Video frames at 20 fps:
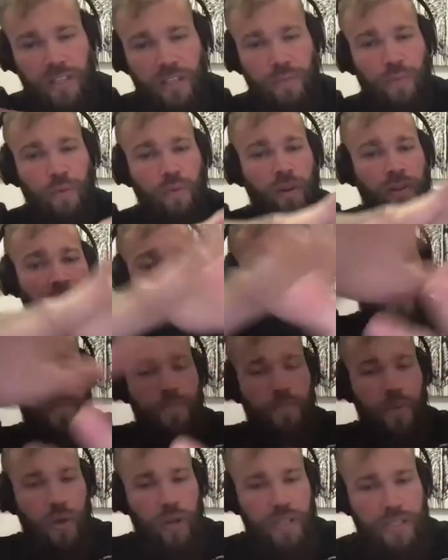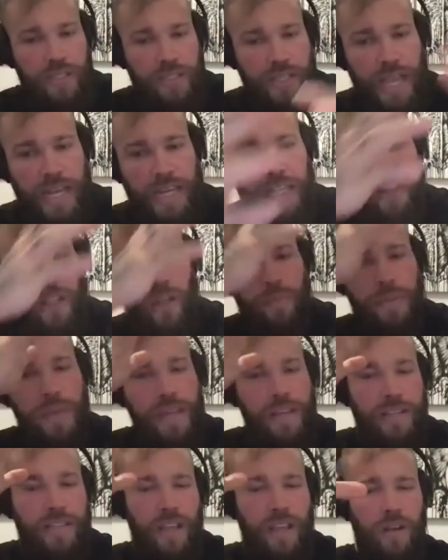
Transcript: of these peripheral inputs sending their beacons?